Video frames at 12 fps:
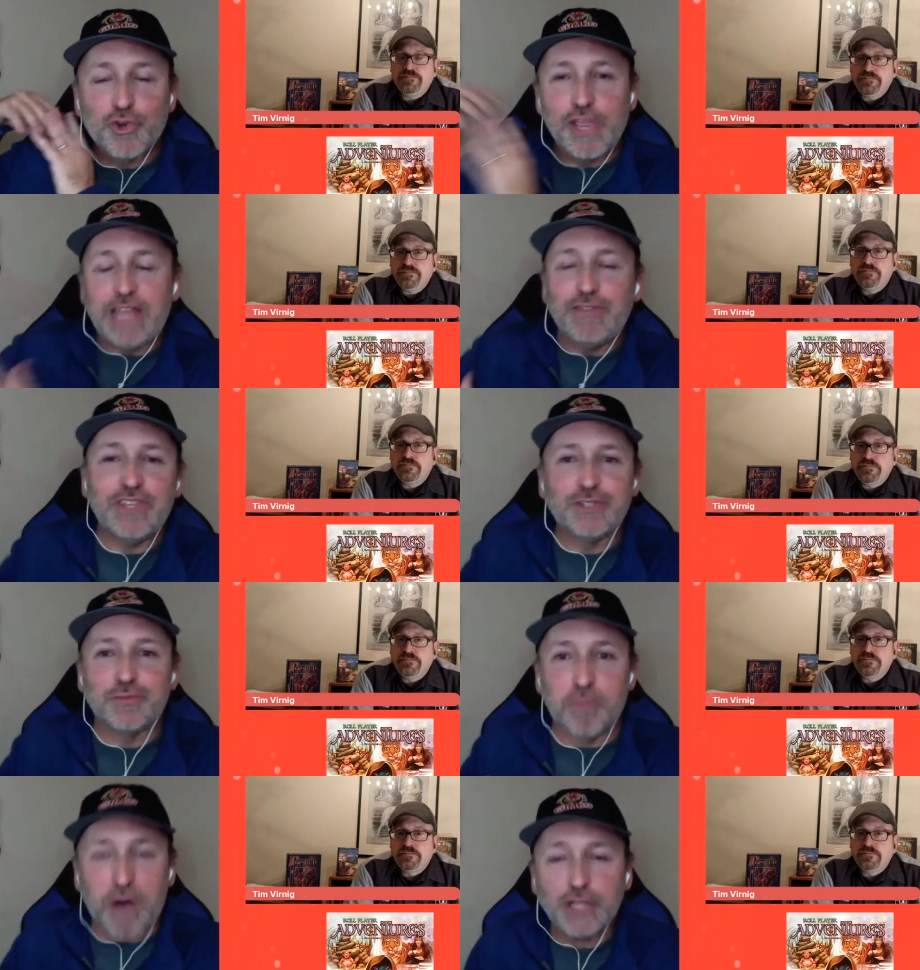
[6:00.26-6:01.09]
Speaker 1: create these
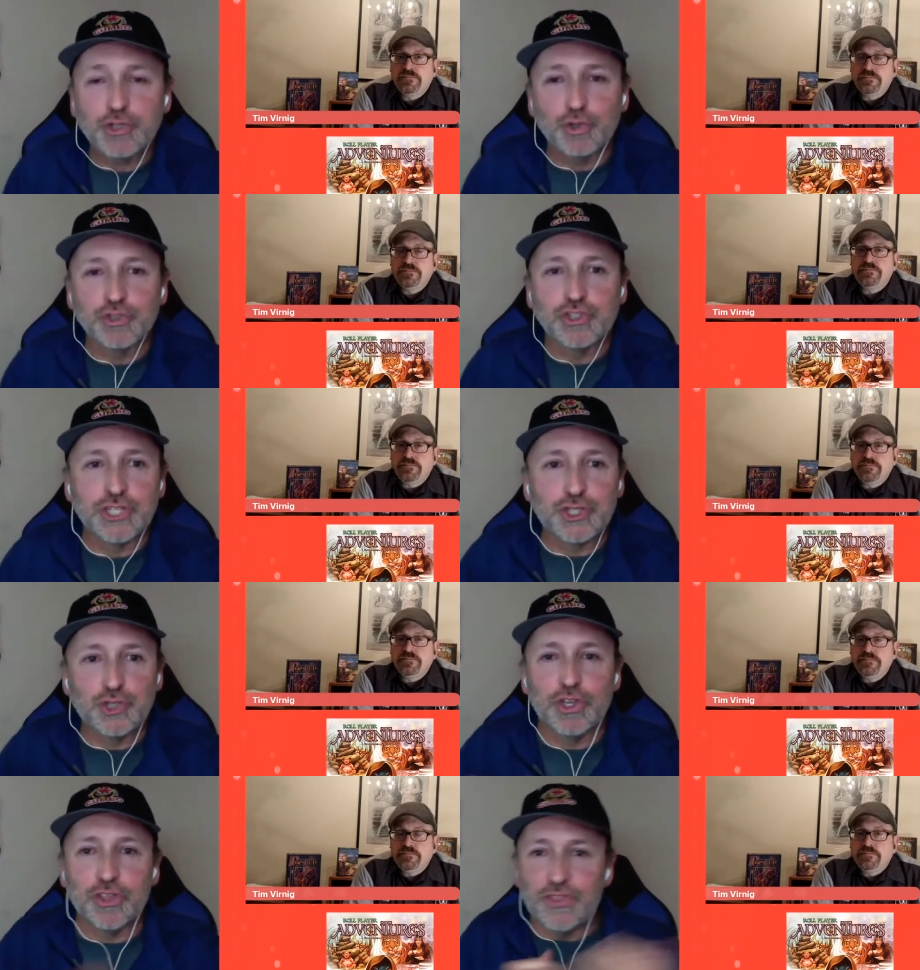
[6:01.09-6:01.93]
modules that you
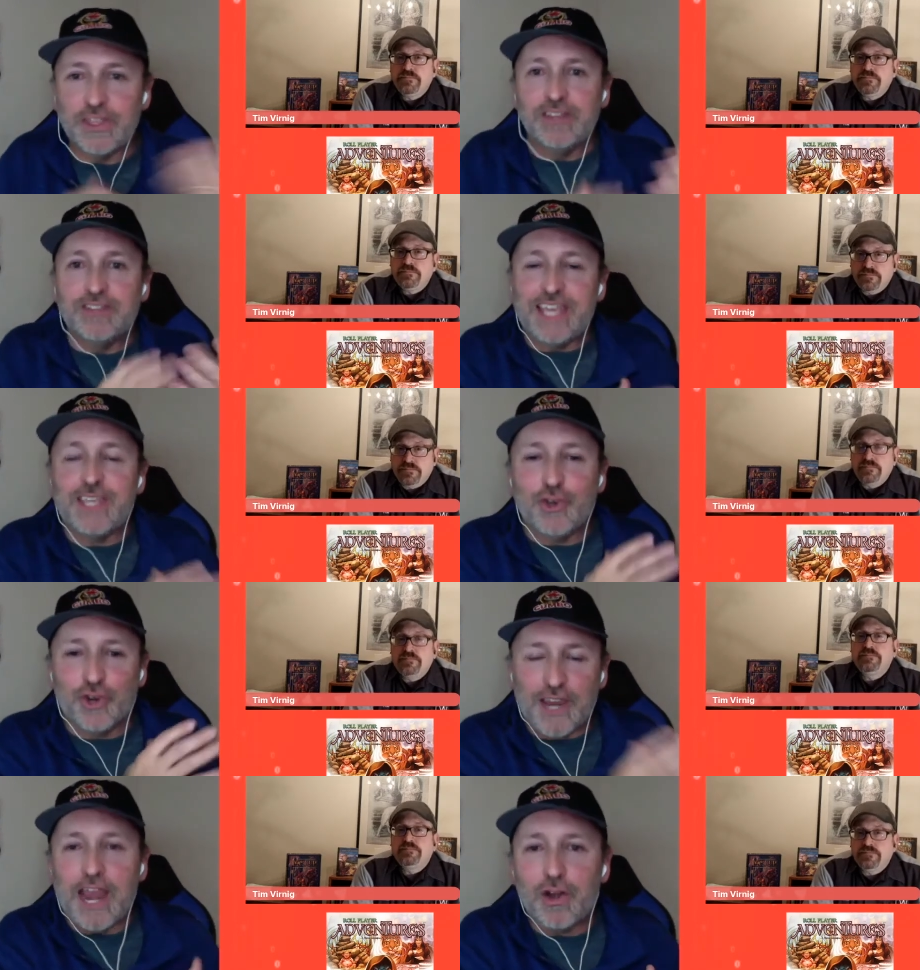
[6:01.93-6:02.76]
could then take your
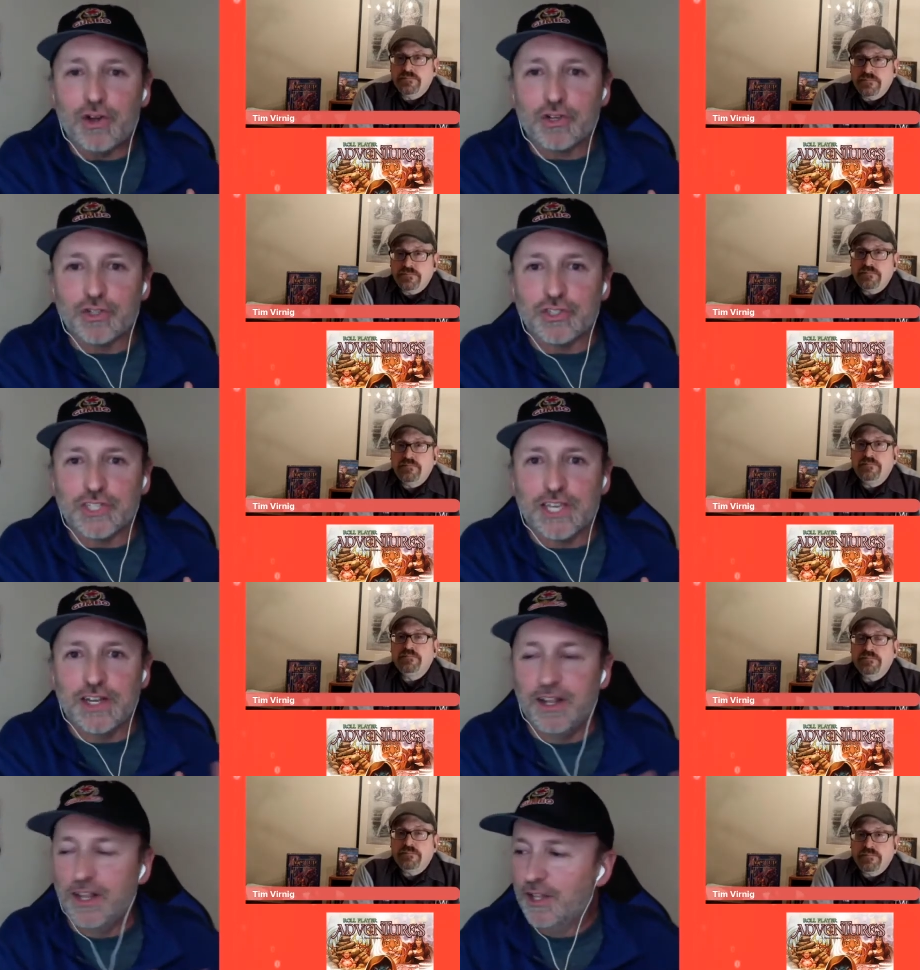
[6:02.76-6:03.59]
characters
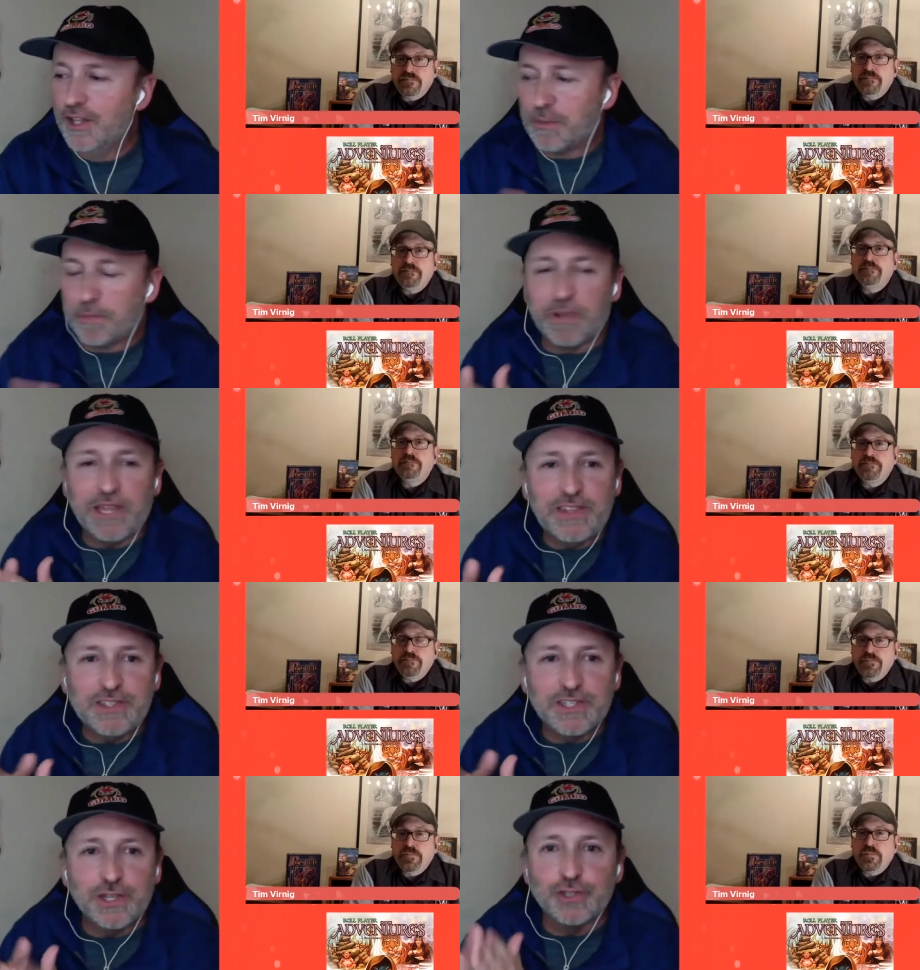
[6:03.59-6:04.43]
in to play
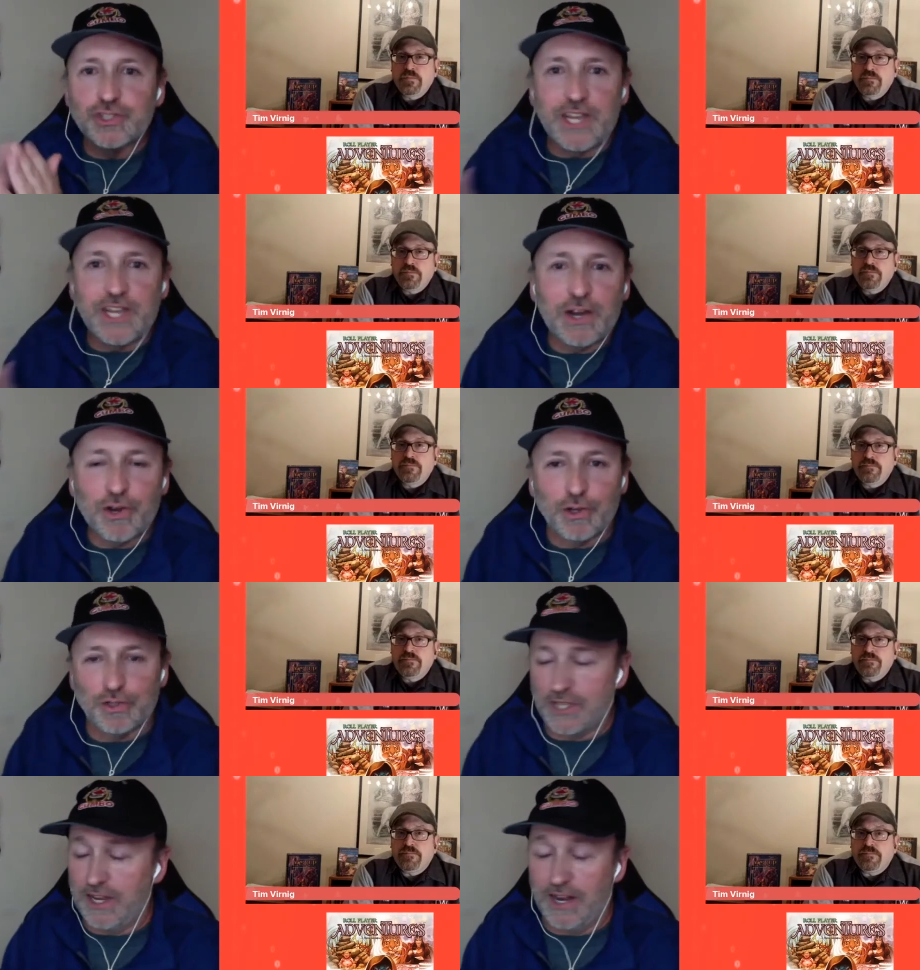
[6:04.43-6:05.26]
these little scenarios.
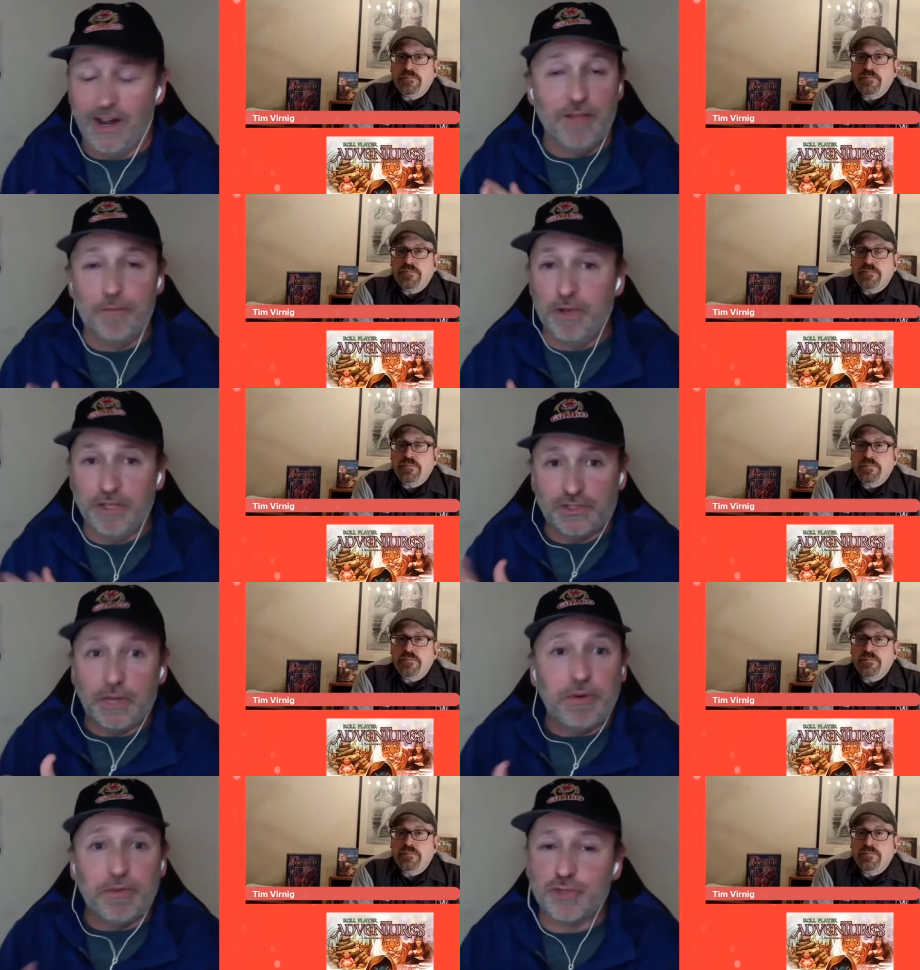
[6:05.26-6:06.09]
And some
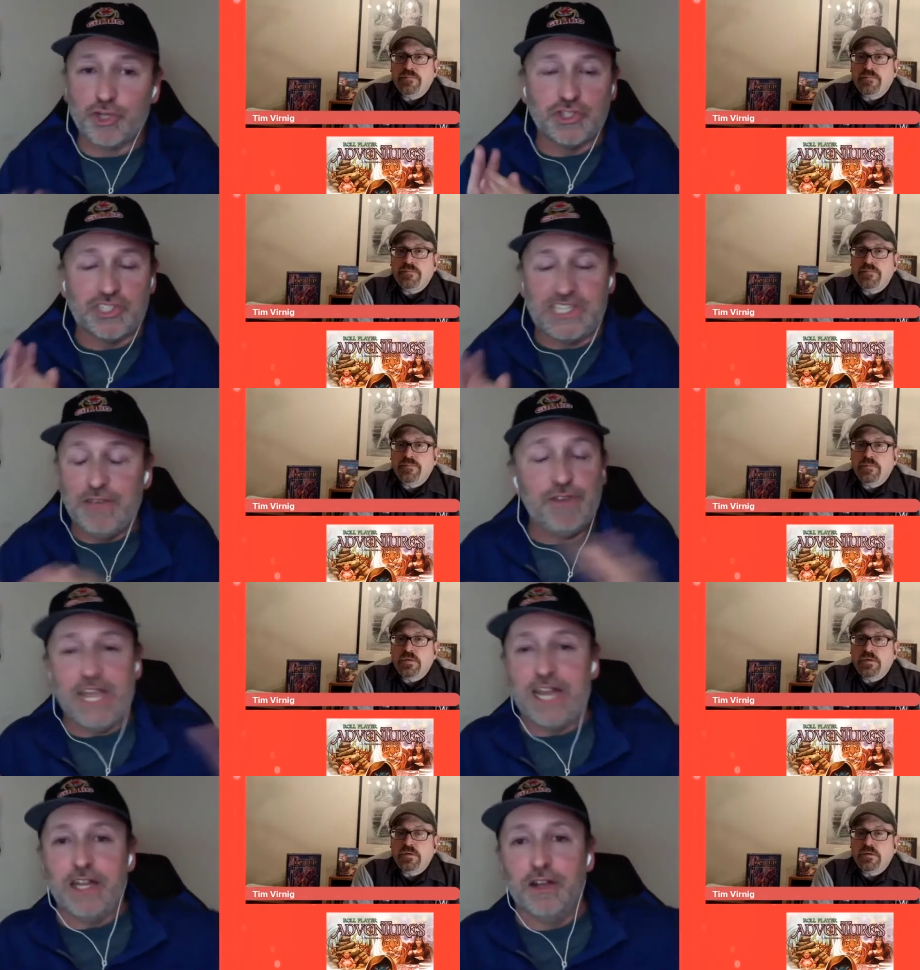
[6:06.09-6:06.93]
of them just
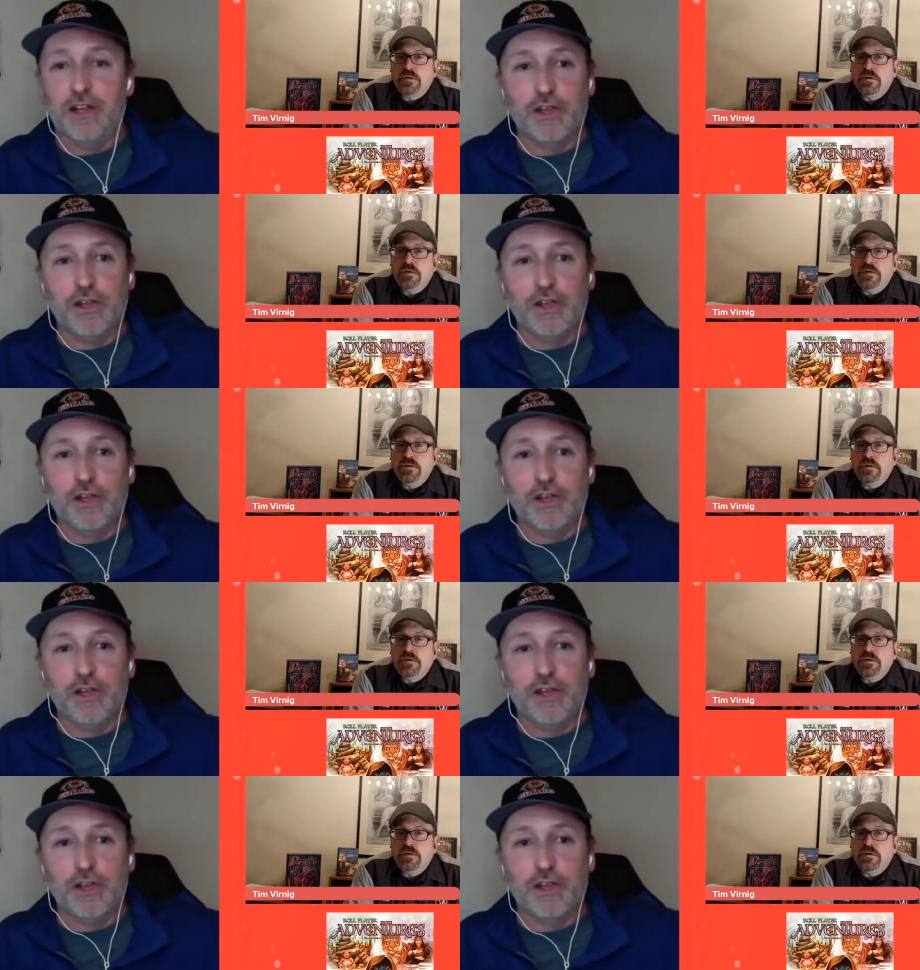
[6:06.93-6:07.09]
deviated